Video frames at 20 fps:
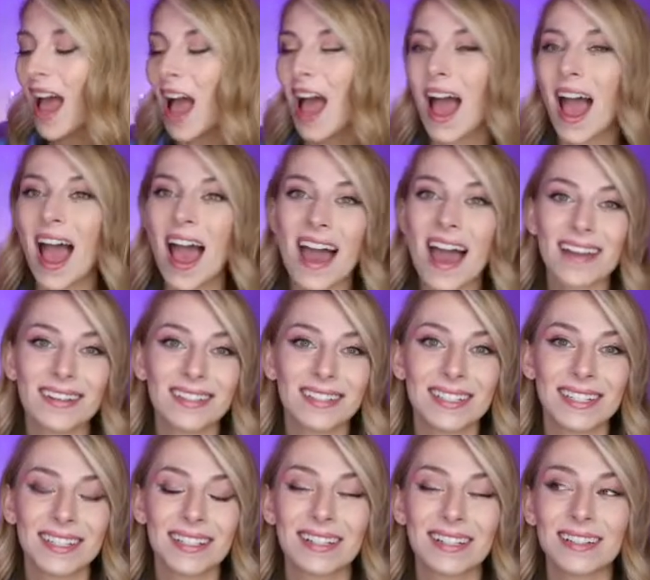
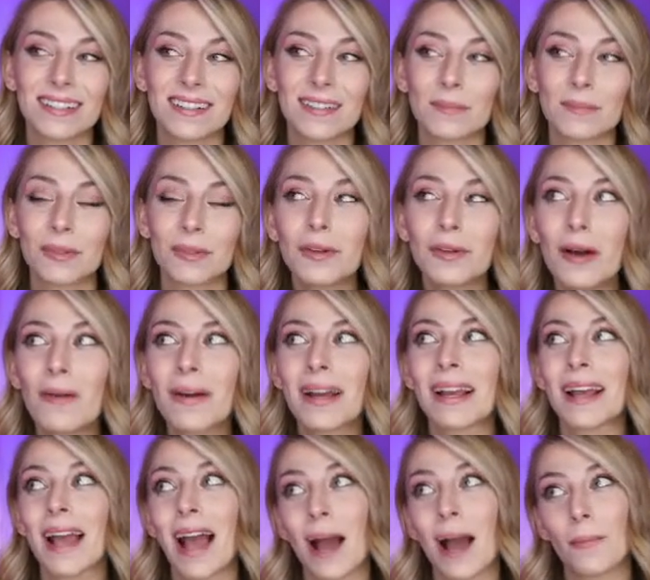And Pluto
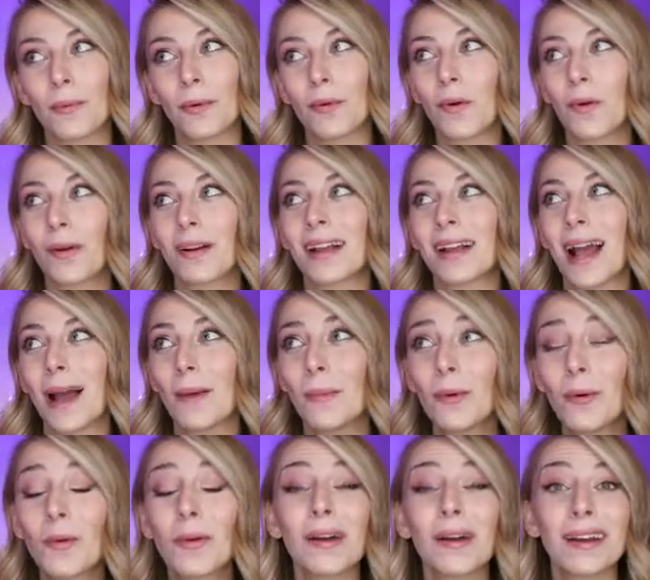in Capricorn
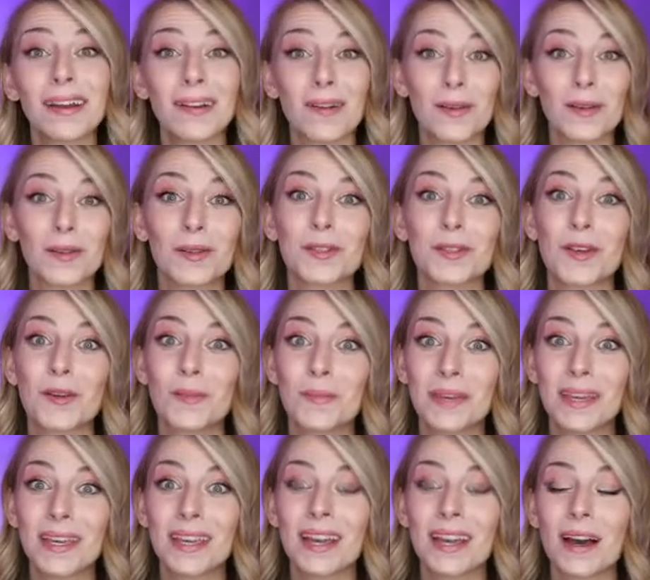can also
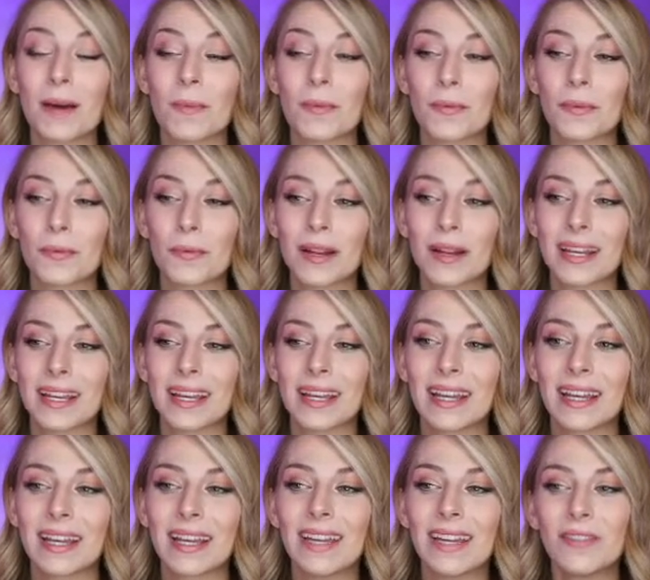be a
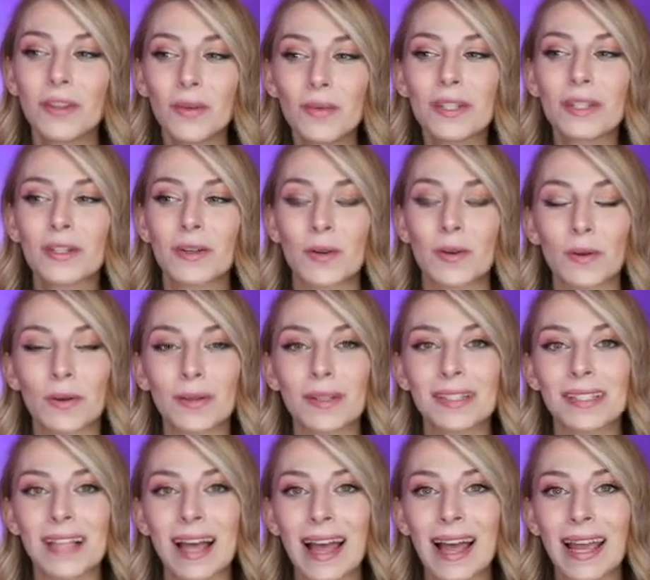pretty, even though it's an earth
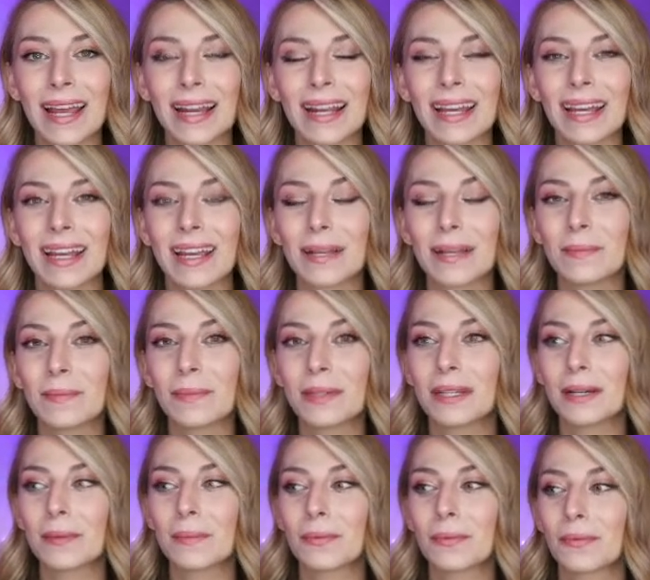sign, it can
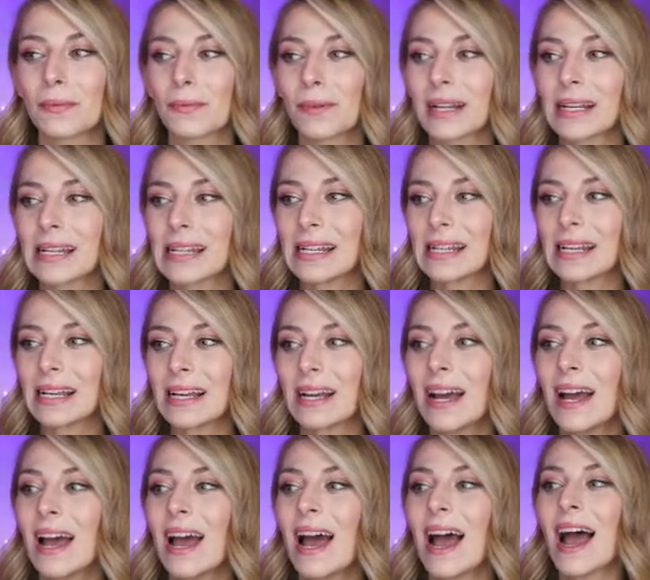be a pretty
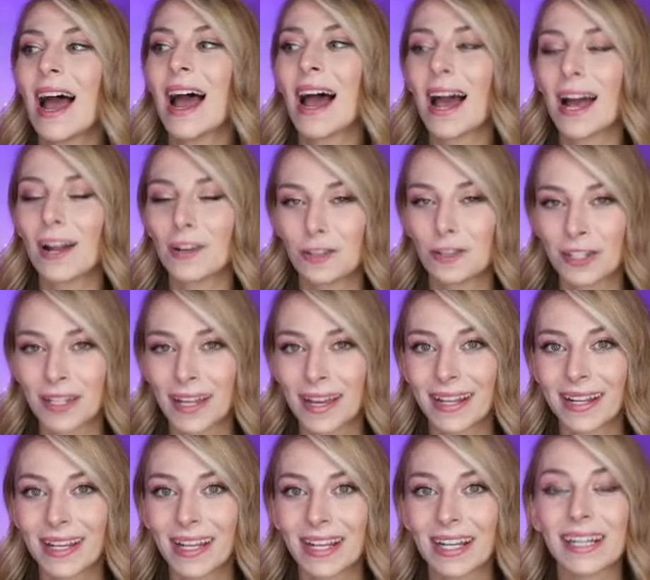
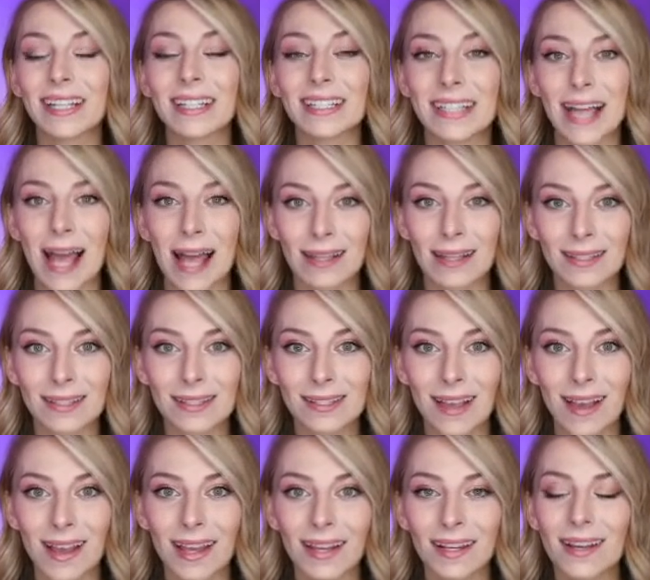agitated, intense
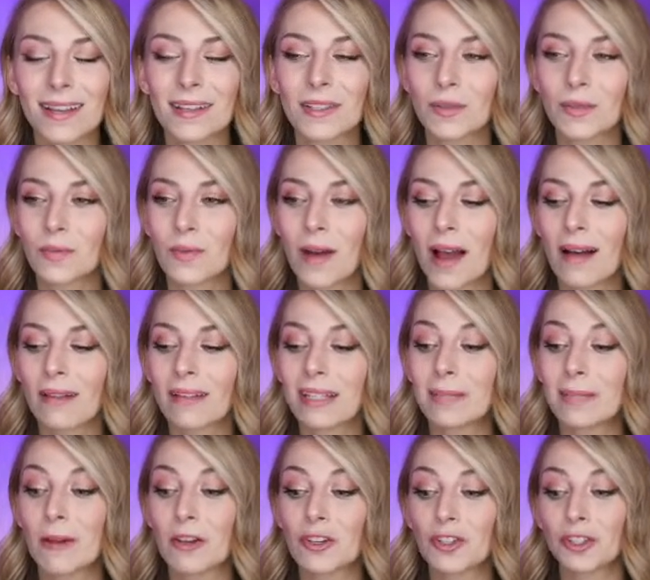sign as well,
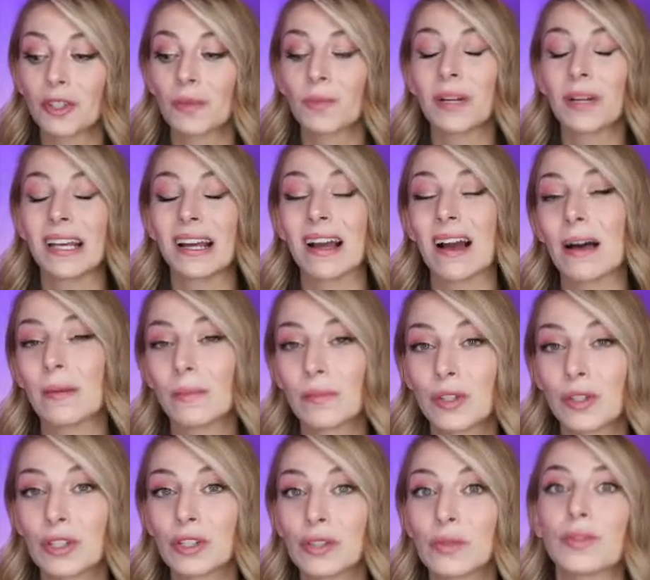especially when it
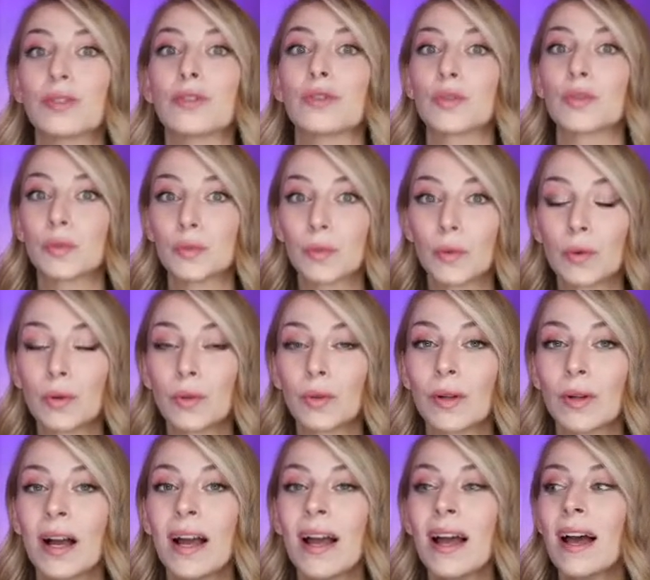comes to
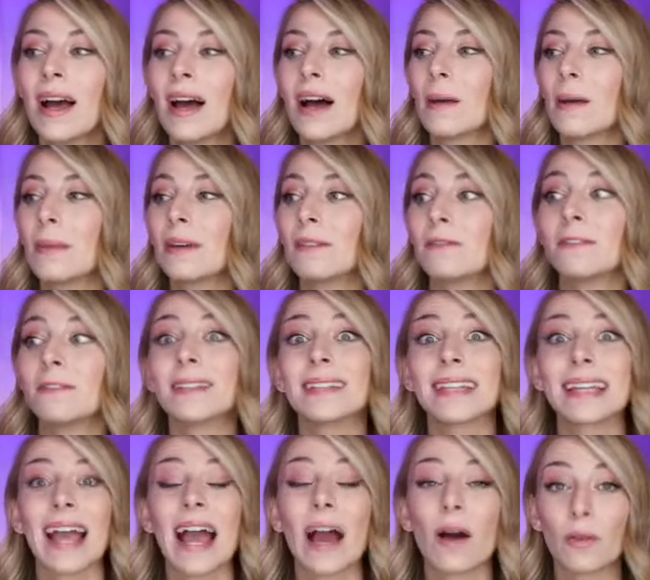control and
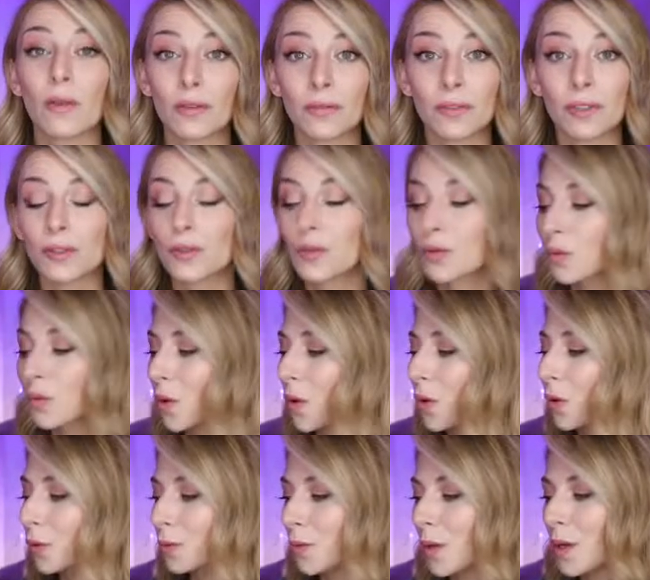feeling out of
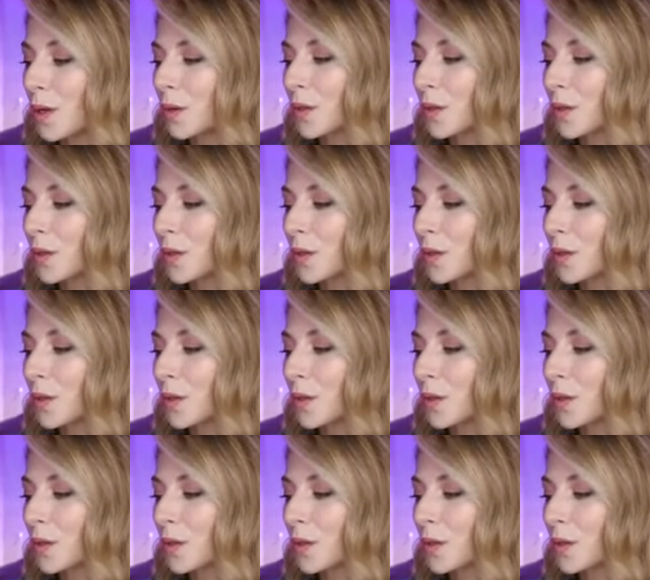control.